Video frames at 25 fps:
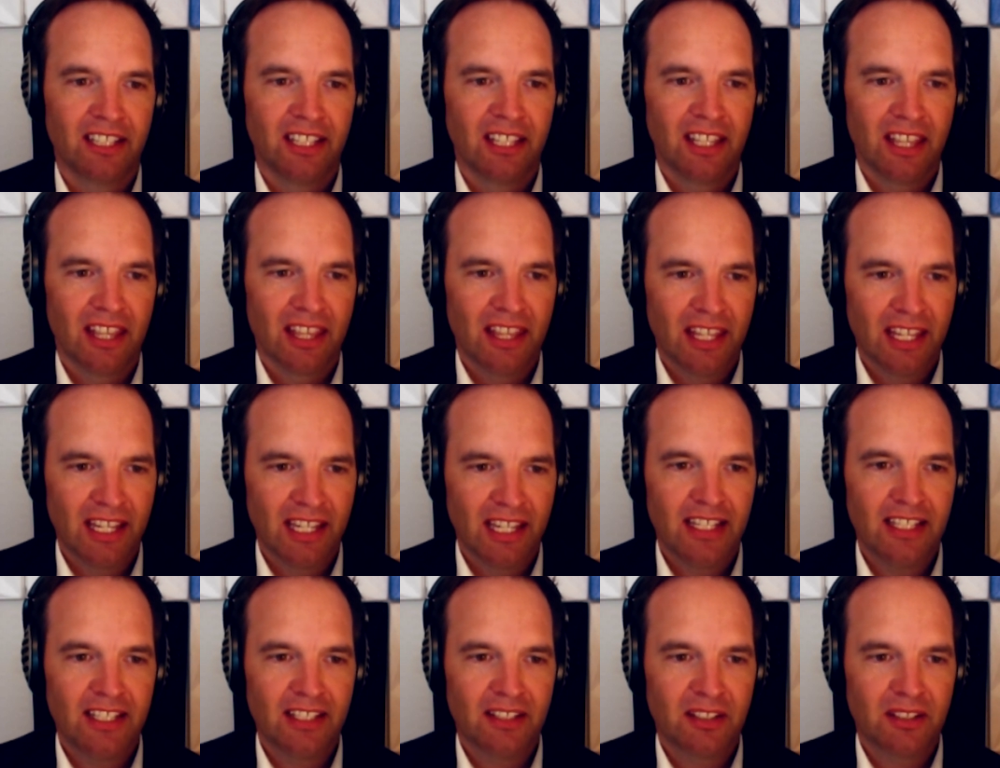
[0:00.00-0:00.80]

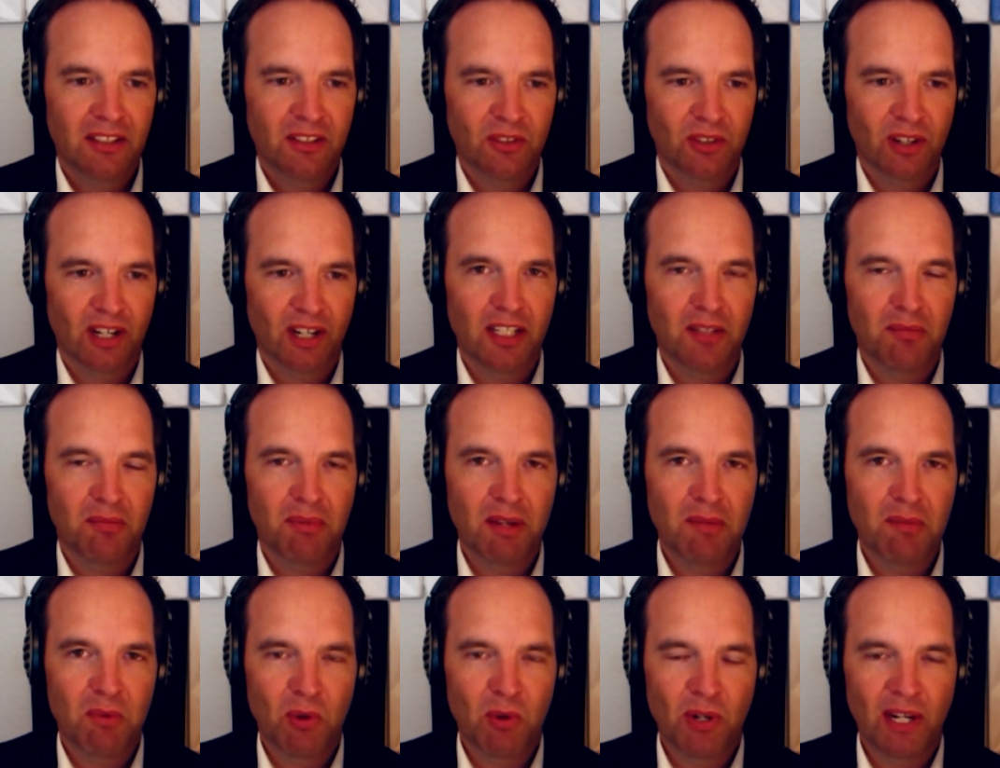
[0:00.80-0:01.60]
These
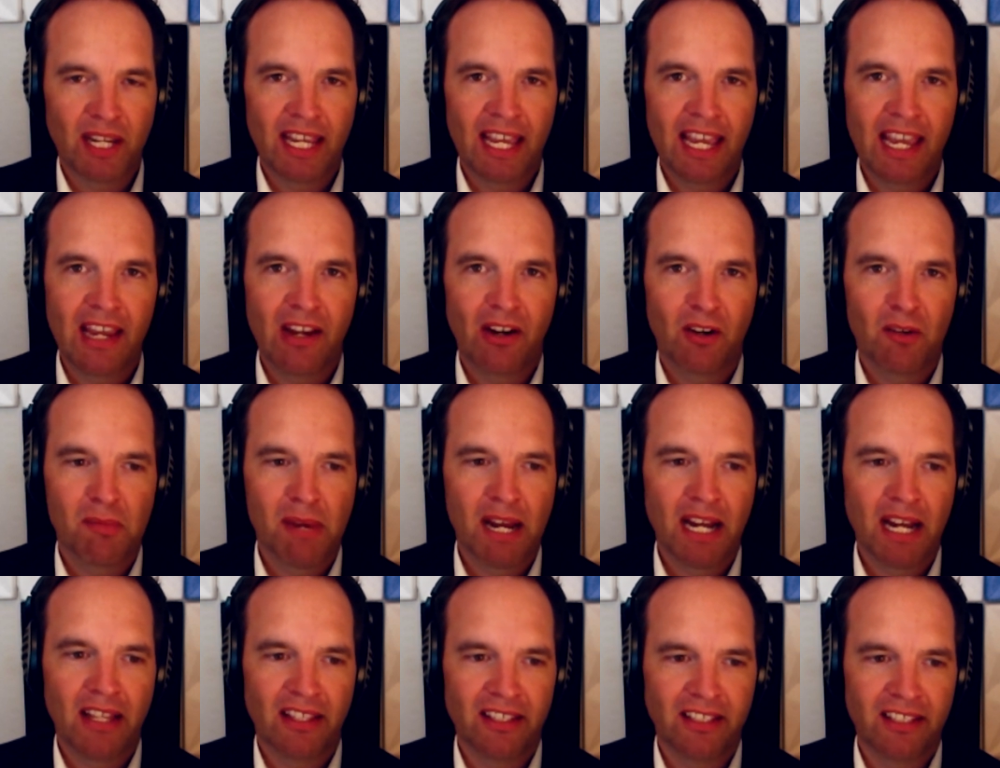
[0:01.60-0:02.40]
tradespeople care
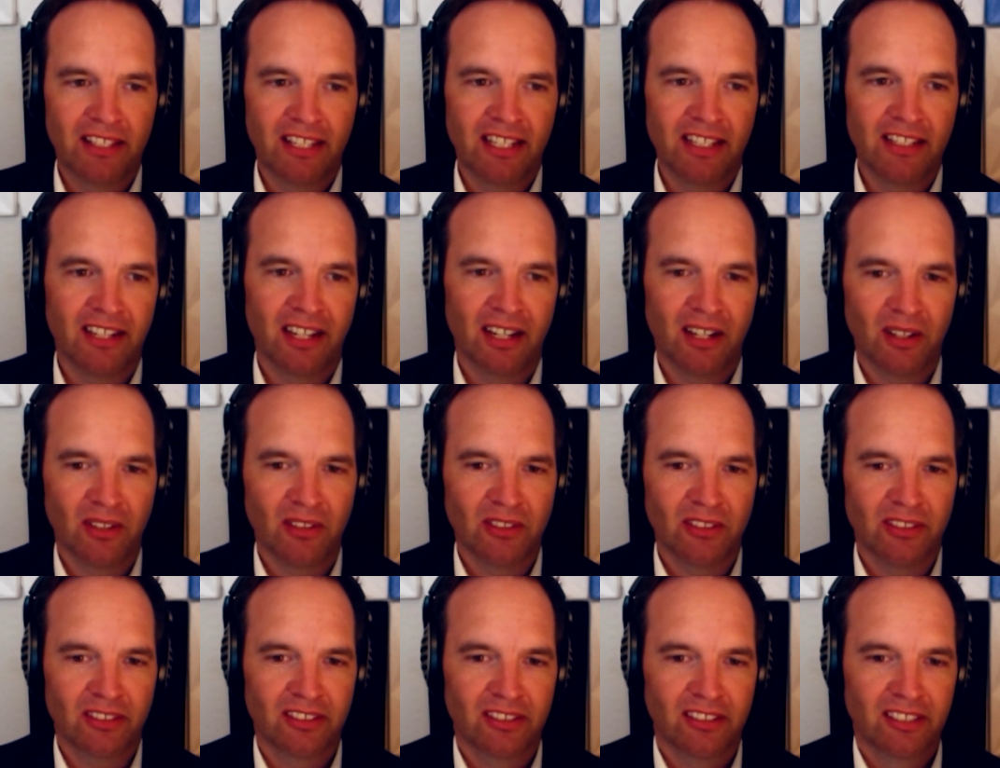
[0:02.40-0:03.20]
about the
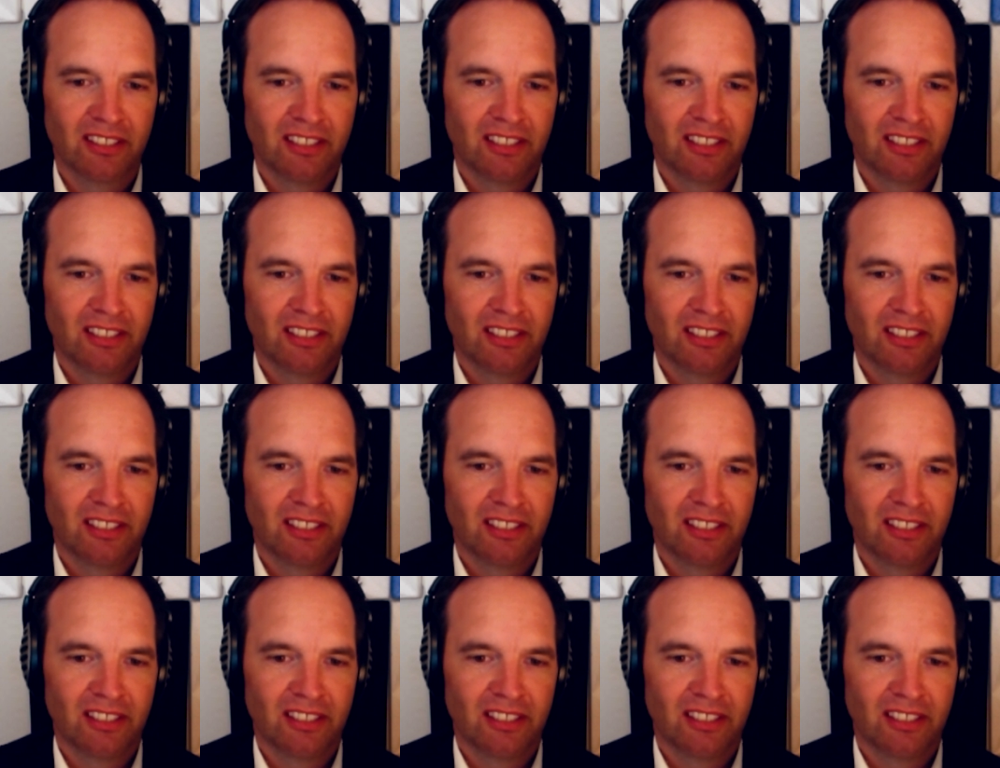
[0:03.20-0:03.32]
details.